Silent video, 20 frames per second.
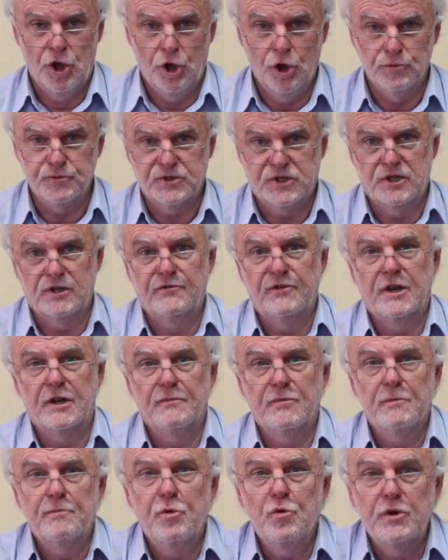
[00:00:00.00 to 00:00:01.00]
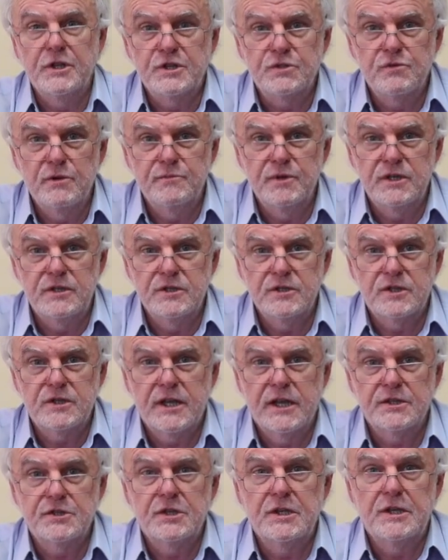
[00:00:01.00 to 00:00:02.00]
helps to develop the points we've been
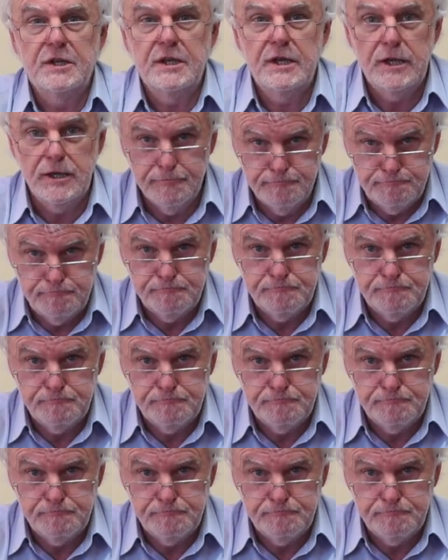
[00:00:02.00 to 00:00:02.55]
discussing here.